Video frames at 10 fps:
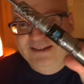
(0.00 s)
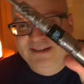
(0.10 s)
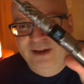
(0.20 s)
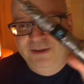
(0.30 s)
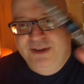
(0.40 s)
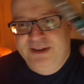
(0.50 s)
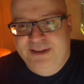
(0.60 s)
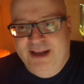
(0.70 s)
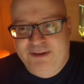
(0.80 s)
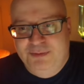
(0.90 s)
stealthy,
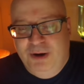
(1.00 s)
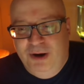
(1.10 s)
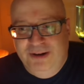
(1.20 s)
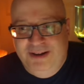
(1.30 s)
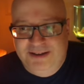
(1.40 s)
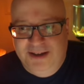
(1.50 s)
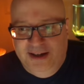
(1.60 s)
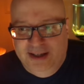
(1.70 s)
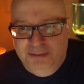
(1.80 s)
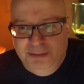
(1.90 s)
it's not small, it's
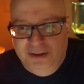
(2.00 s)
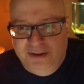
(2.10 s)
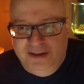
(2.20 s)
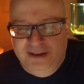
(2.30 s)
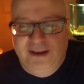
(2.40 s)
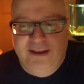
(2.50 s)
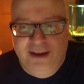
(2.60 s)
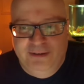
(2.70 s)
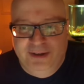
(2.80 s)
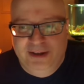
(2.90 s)
kind of bulky and
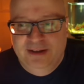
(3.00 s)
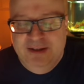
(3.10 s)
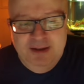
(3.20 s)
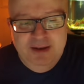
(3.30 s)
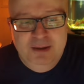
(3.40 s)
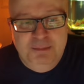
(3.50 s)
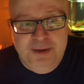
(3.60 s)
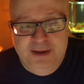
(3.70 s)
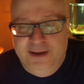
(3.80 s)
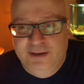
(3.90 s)
heavy,
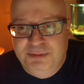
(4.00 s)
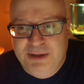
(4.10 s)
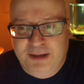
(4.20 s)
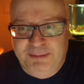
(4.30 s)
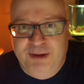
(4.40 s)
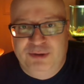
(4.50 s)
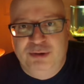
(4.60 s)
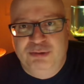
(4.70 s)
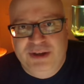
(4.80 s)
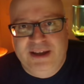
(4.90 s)
but it gives me like about
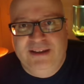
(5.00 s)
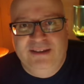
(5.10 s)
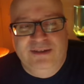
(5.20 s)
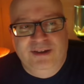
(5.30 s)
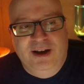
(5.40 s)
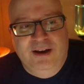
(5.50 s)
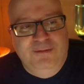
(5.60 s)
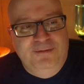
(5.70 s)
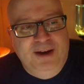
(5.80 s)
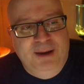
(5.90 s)
2 days
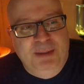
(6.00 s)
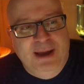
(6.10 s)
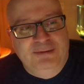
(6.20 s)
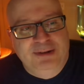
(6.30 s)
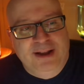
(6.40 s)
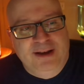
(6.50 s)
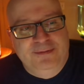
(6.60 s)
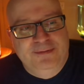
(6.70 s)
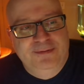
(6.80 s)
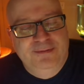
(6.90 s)
of battery
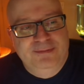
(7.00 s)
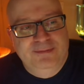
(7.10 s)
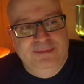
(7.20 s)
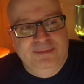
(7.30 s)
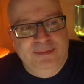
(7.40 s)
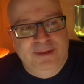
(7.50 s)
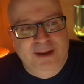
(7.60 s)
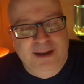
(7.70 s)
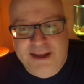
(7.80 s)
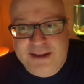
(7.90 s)
life,
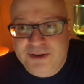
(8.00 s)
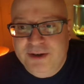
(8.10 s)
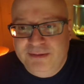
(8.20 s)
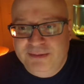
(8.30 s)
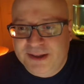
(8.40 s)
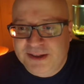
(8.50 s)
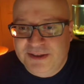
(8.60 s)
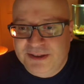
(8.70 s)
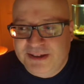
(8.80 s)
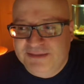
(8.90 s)
and that's good. That's a
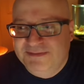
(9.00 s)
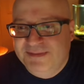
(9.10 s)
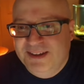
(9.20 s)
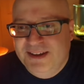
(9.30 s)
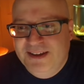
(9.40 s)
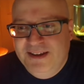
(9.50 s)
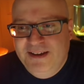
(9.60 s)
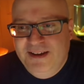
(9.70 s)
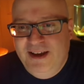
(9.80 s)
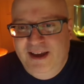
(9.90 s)
good thing.
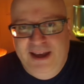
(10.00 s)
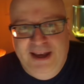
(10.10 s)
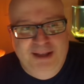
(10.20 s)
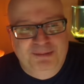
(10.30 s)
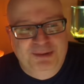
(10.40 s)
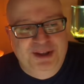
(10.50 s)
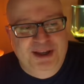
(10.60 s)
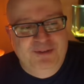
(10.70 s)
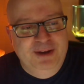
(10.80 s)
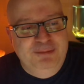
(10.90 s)
And I'm going to take
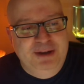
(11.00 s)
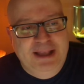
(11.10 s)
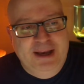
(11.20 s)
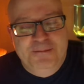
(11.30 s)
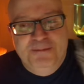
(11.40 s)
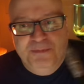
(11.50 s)
a vape right now.